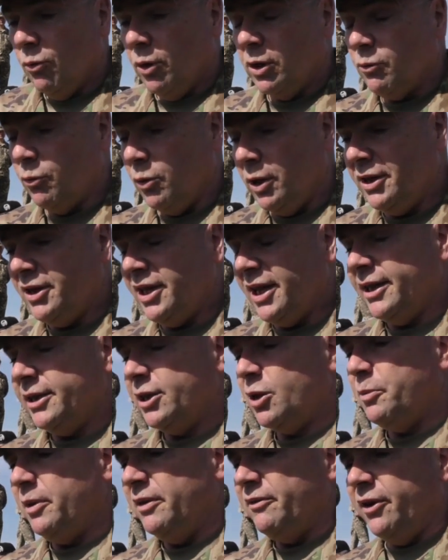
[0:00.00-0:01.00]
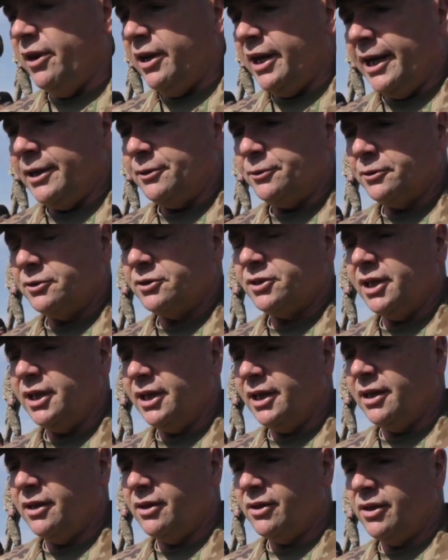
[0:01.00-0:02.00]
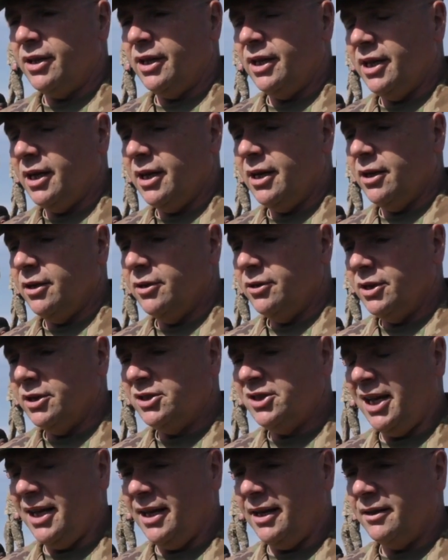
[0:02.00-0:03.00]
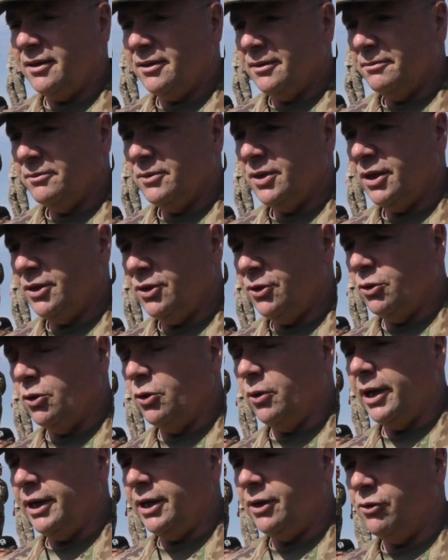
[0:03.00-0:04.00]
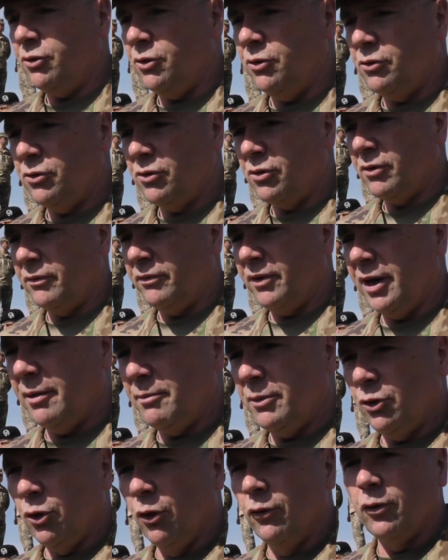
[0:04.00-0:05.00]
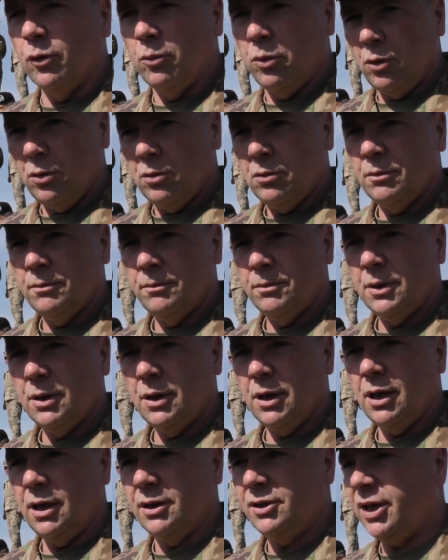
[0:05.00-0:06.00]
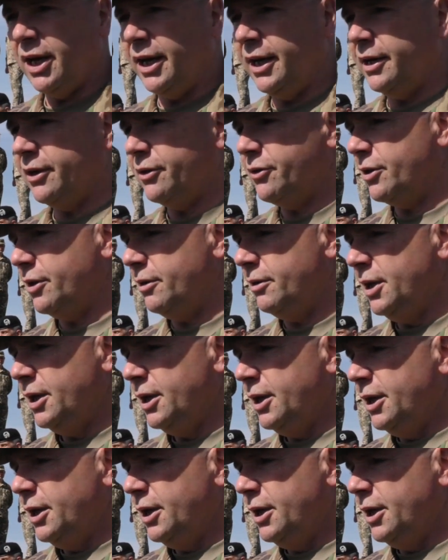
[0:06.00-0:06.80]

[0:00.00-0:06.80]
one thing that's been very interesting is the tank that the Ukrainians use is a very maneuverable tank. It's a